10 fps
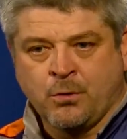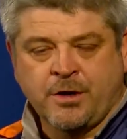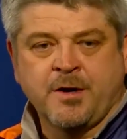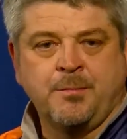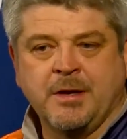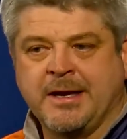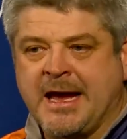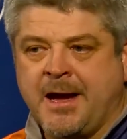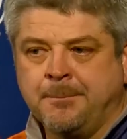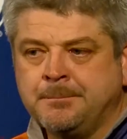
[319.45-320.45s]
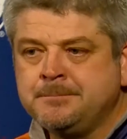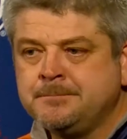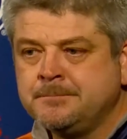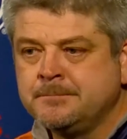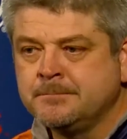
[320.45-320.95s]
Yeah, we're going to play Cam.
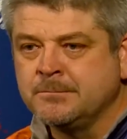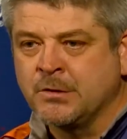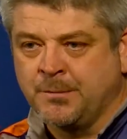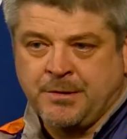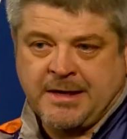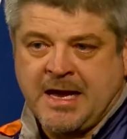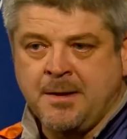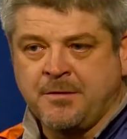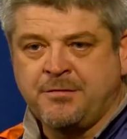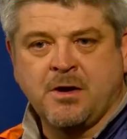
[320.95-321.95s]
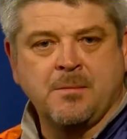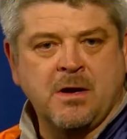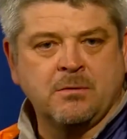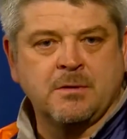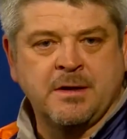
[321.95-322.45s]
We're going to play Cam a fair
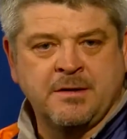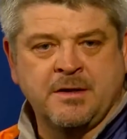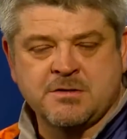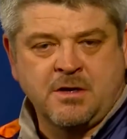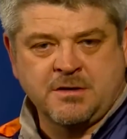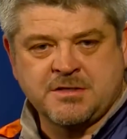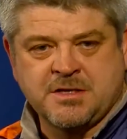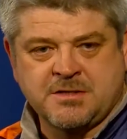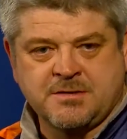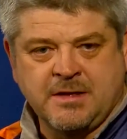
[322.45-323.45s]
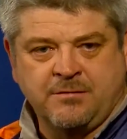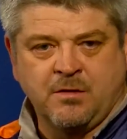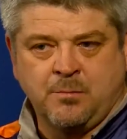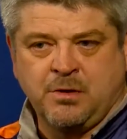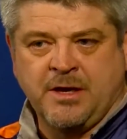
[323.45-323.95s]
amount as long as his
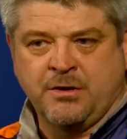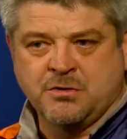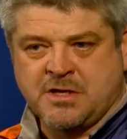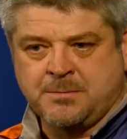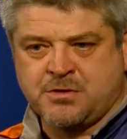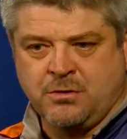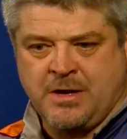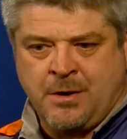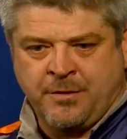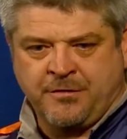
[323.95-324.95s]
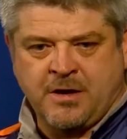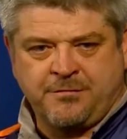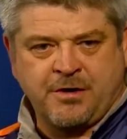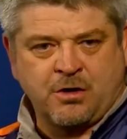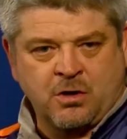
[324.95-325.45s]
level of play goes up. So now we've got to
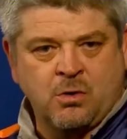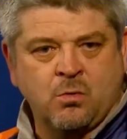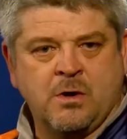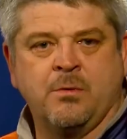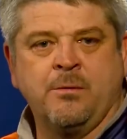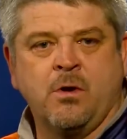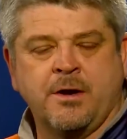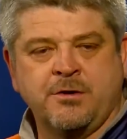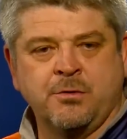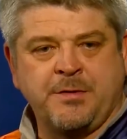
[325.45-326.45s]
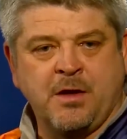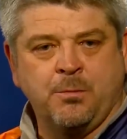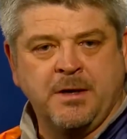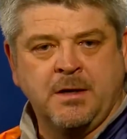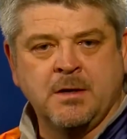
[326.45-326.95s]
figure out what we want to do with
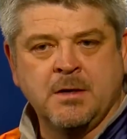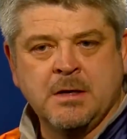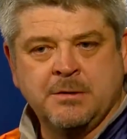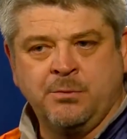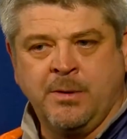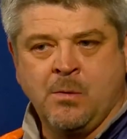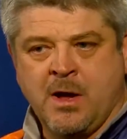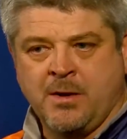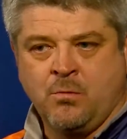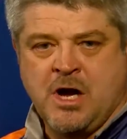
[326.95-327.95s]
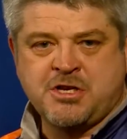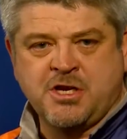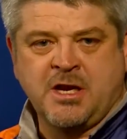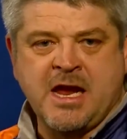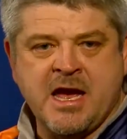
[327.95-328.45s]
LB. Do we want him
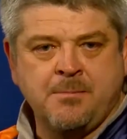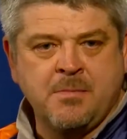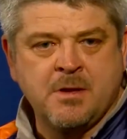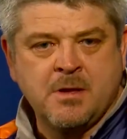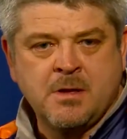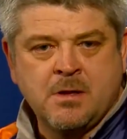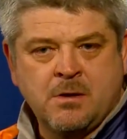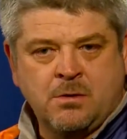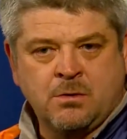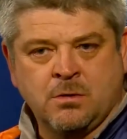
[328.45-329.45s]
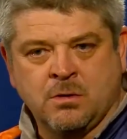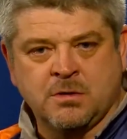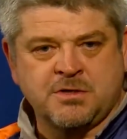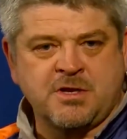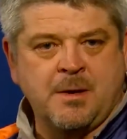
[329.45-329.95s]
watching Cam
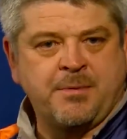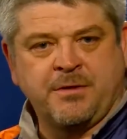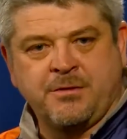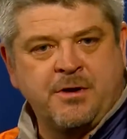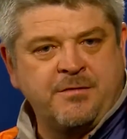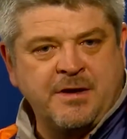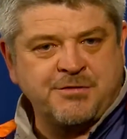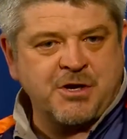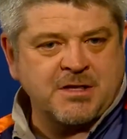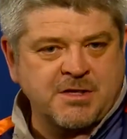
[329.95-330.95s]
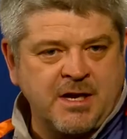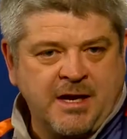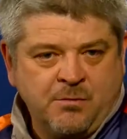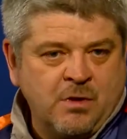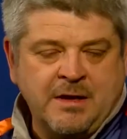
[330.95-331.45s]
or stopping 35 shots a
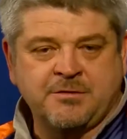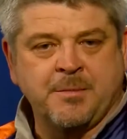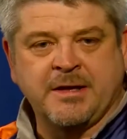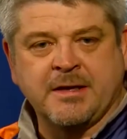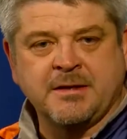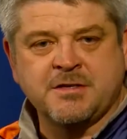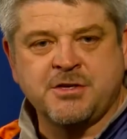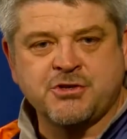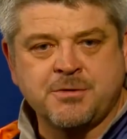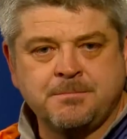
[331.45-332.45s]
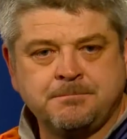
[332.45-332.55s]
night? And we'll have to make that decision.